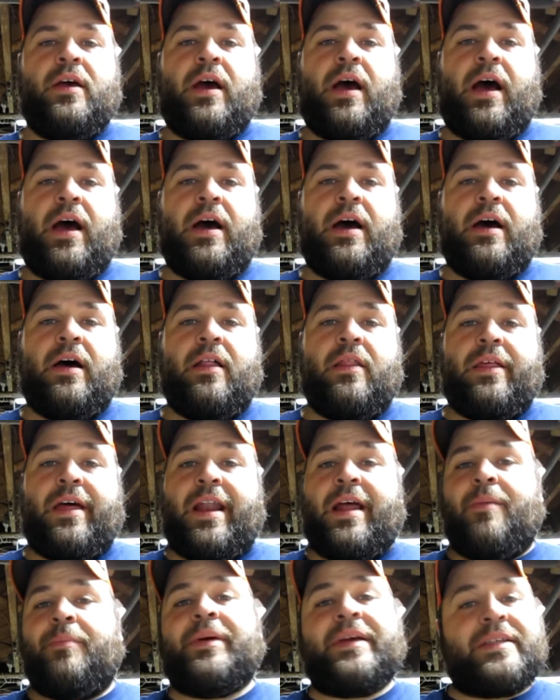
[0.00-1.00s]
that
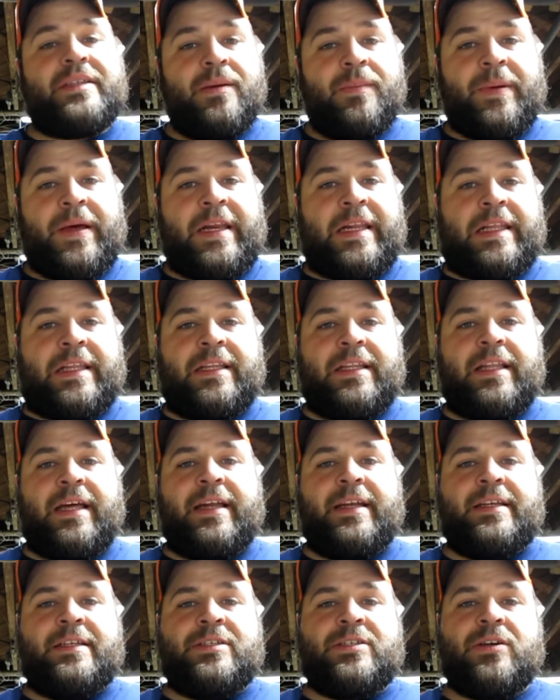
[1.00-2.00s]
I picked up out of the
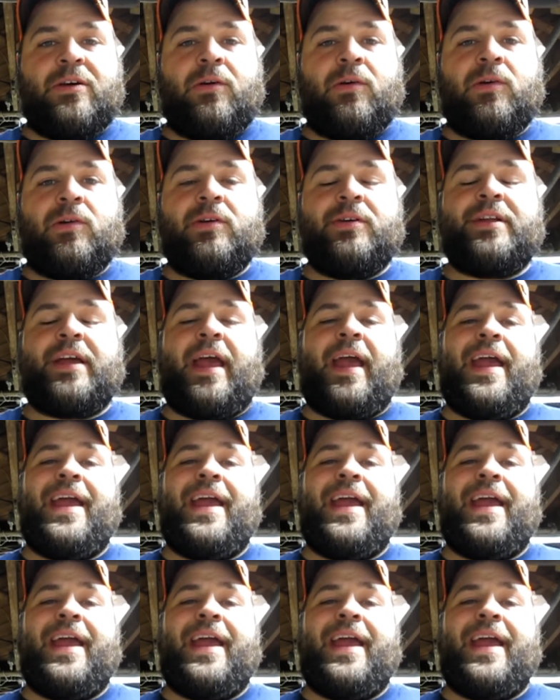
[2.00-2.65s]
lady's yard,